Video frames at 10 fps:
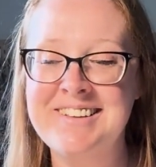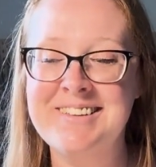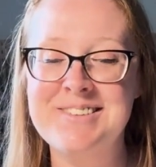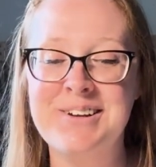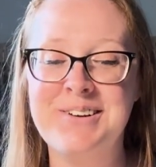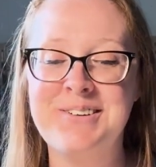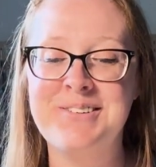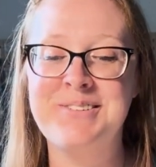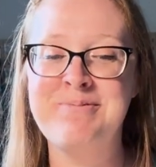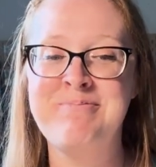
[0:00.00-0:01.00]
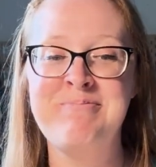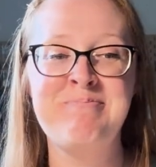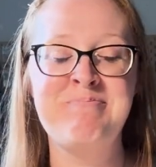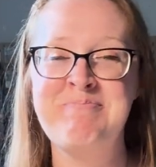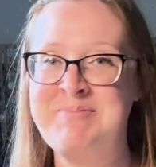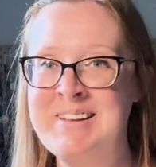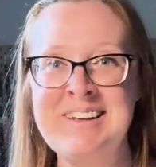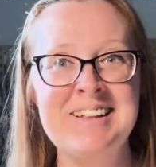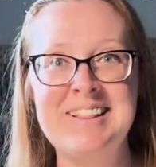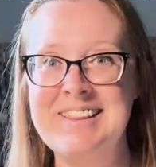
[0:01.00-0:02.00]
So
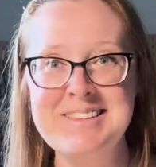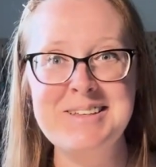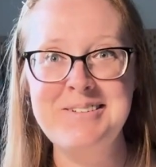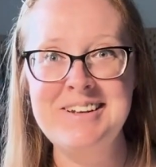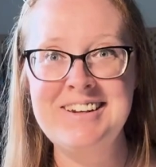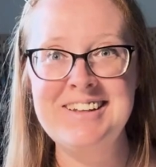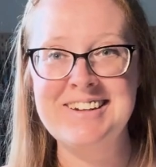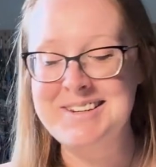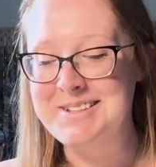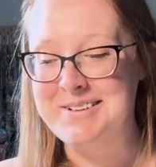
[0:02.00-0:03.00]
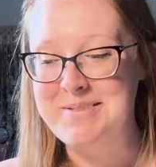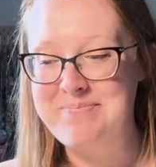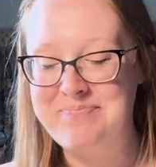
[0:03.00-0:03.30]
let's go ahead and get into it.